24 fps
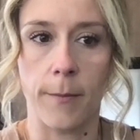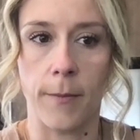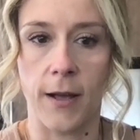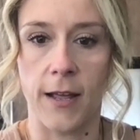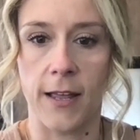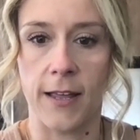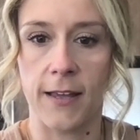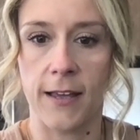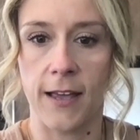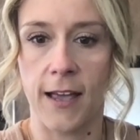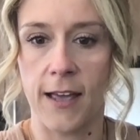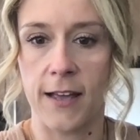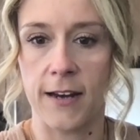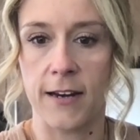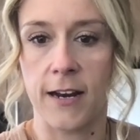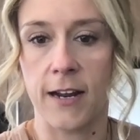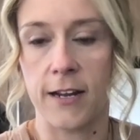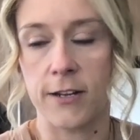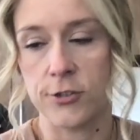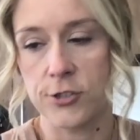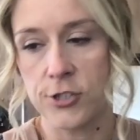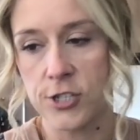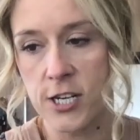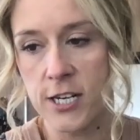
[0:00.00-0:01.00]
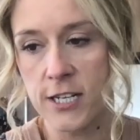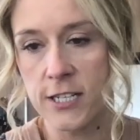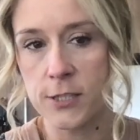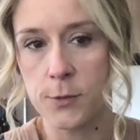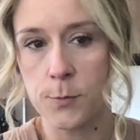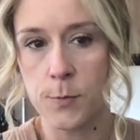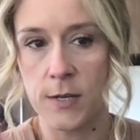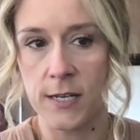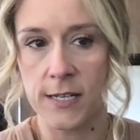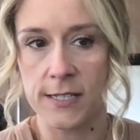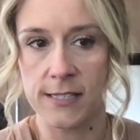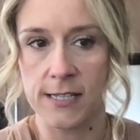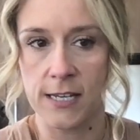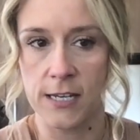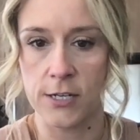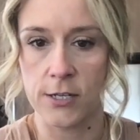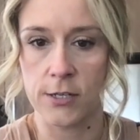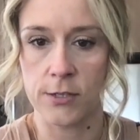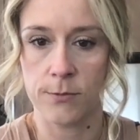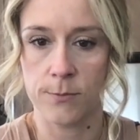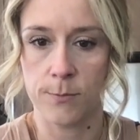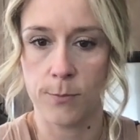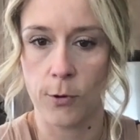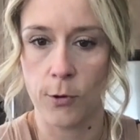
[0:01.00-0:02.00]
A hen and chicks, because
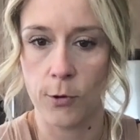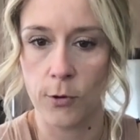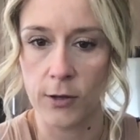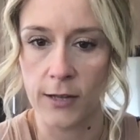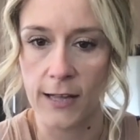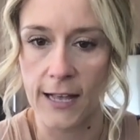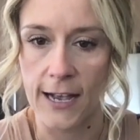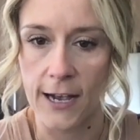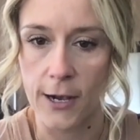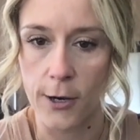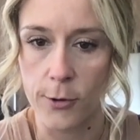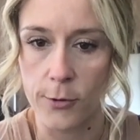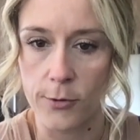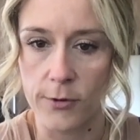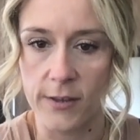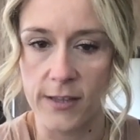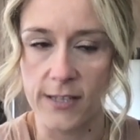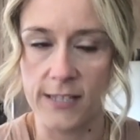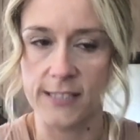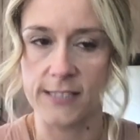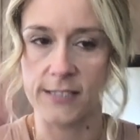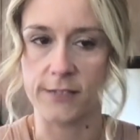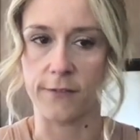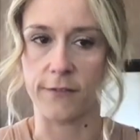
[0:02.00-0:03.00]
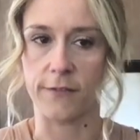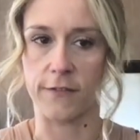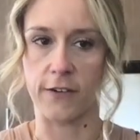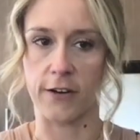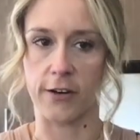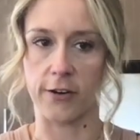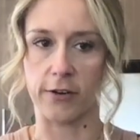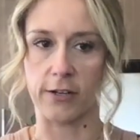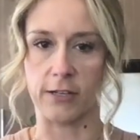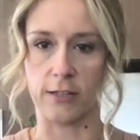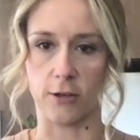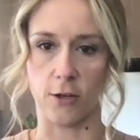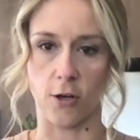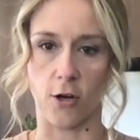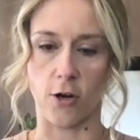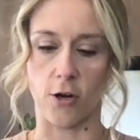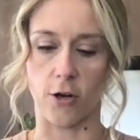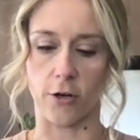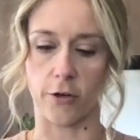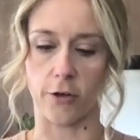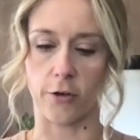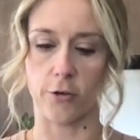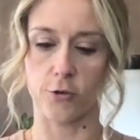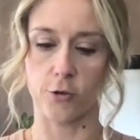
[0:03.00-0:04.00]
they pull out this very
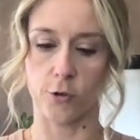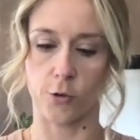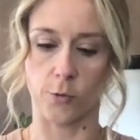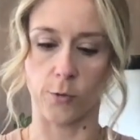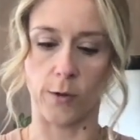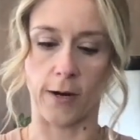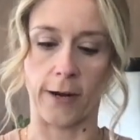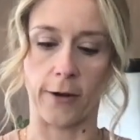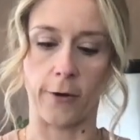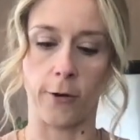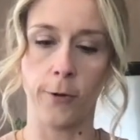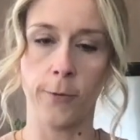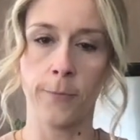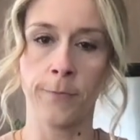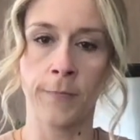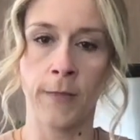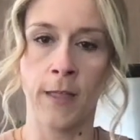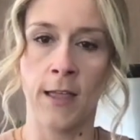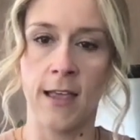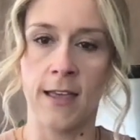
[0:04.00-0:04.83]
long trail.